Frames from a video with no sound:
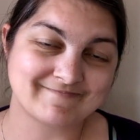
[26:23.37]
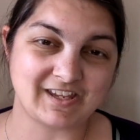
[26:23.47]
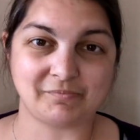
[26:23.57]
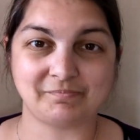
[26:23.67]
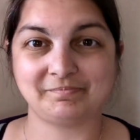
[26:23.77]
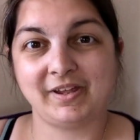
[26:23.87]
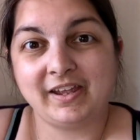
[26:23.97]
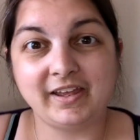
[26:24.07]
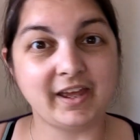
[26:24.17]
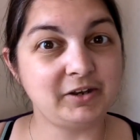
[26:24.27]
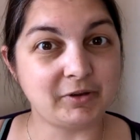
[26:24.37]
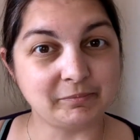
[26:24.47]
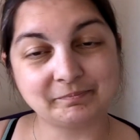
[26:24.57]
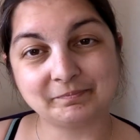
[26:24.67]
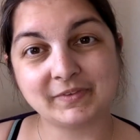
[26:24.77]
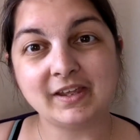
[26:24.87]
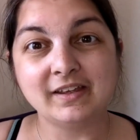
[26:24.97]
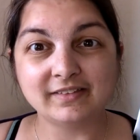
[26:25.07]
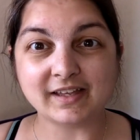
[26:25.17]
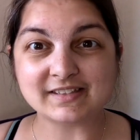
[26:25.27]
Yeah. Anyway.
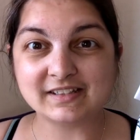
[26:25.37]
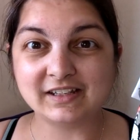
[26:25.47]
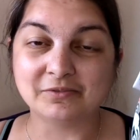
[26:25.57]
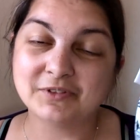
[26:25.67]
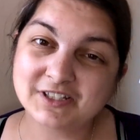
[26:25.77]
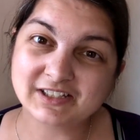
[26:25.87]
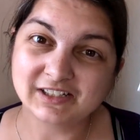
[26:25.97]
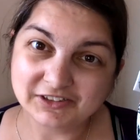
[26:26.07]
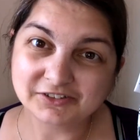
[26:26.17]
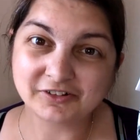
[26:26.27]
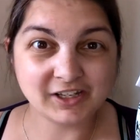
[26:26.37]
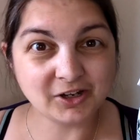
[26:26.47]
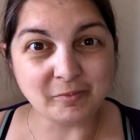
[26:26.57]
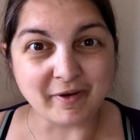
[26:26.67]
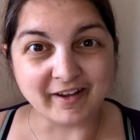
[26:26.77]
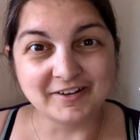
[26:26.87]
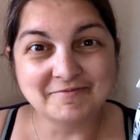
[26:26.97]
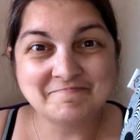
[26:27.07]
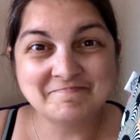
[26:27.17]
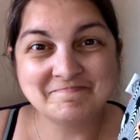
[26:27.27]
That's in here, which is a little grey girl bag.
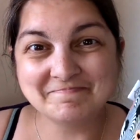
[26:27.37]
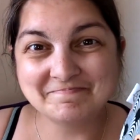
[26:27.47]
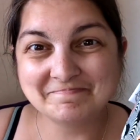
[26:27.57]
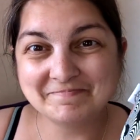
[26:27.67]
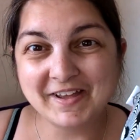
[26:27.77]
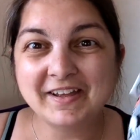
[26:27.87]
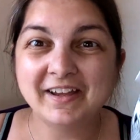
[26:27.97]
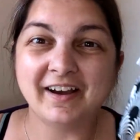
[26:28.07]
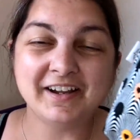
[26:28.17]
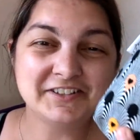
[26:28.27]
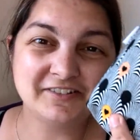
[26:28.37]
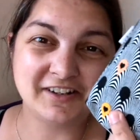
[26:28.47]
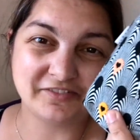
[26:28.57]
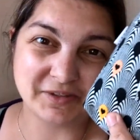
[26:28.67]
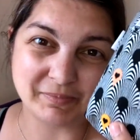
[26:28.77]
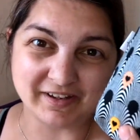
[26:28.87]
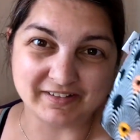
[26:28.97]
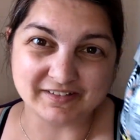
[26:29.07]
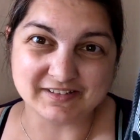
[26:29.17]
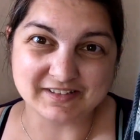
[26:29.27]
I do love the
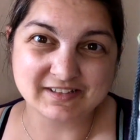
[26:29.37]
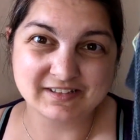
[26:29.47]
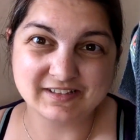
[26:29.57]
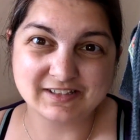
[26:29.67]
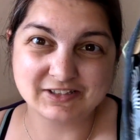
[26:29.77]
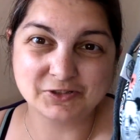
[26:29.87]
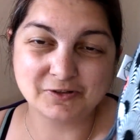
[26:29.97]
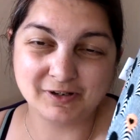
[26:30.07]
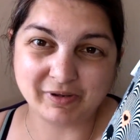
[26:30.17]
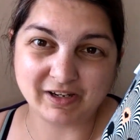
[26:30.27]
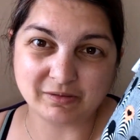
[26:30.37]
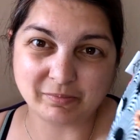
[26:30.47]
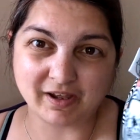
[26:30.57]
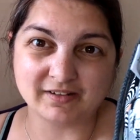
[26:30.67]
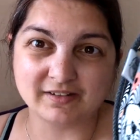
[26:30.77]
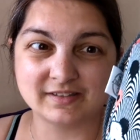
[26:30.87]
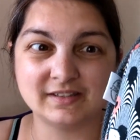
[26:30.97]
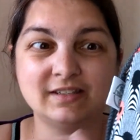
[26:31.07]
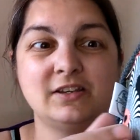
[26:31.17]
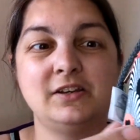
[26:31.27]
pandas. This is a Tula Pink panda.
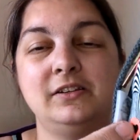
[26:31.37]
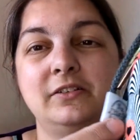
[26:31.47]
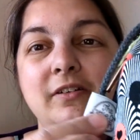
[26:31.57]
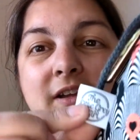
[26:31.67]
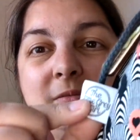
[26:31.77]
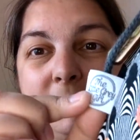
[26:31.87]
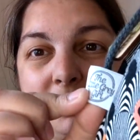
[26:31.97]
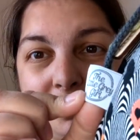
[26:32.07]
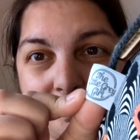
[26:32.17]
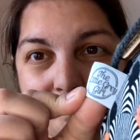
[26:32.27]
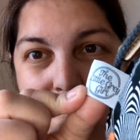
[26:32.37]
There's her little label.